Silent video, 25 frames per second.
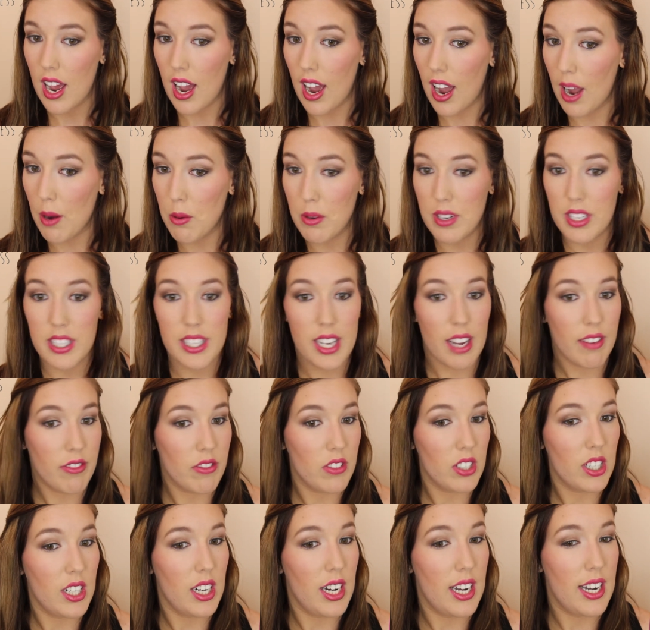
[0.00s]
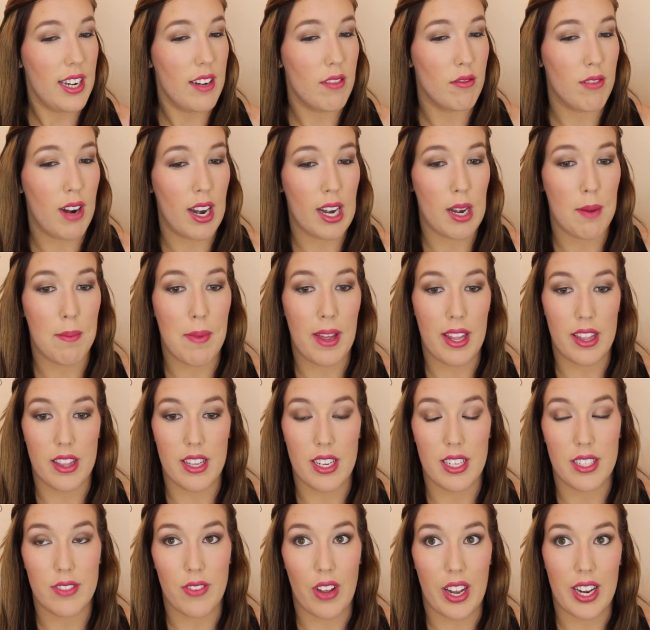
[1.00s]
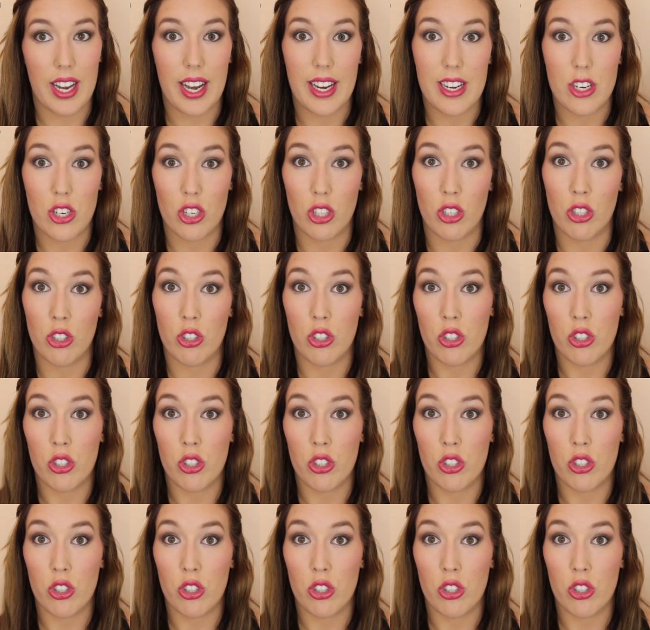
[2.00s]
I would definitely recommend this foundation